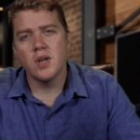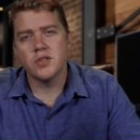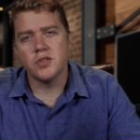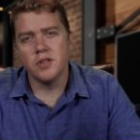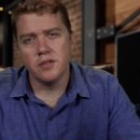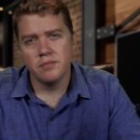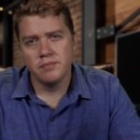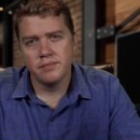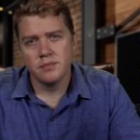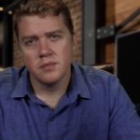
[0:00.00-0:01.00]
question
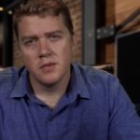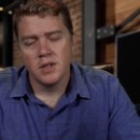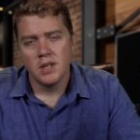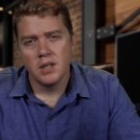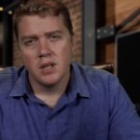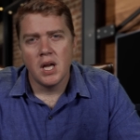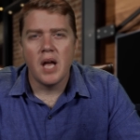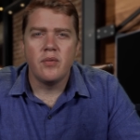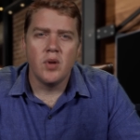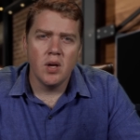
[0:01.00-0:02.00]

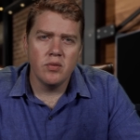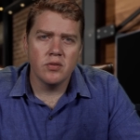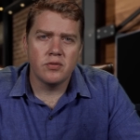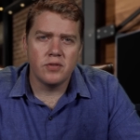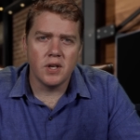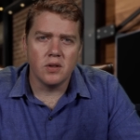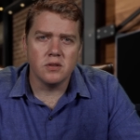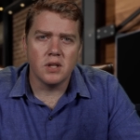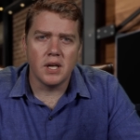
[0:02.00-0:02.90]
Have you ever felt